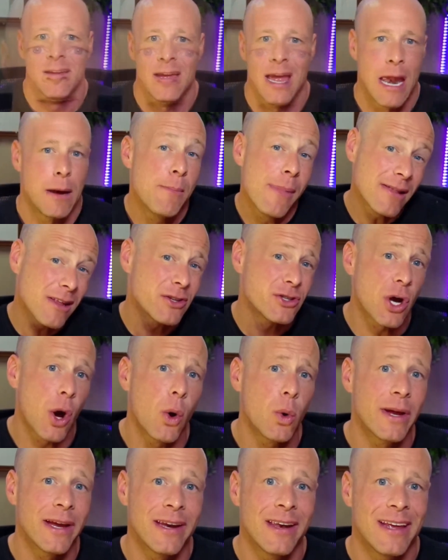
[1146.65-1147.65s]
And
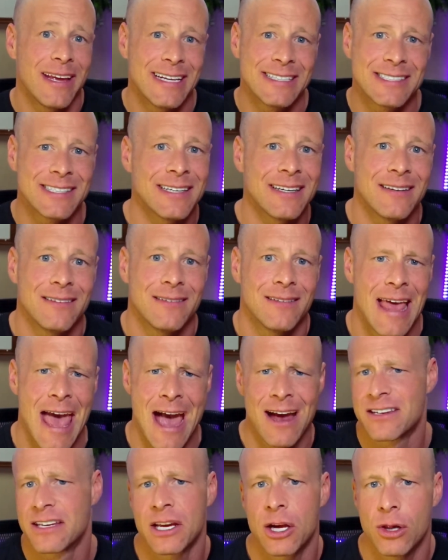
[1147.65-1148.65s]
melatonin isn't
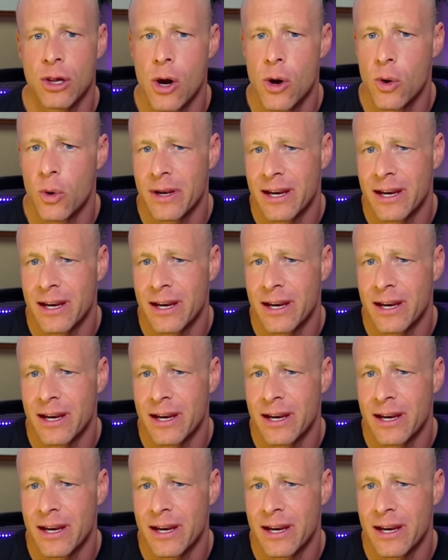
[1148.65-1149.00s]
acting alone.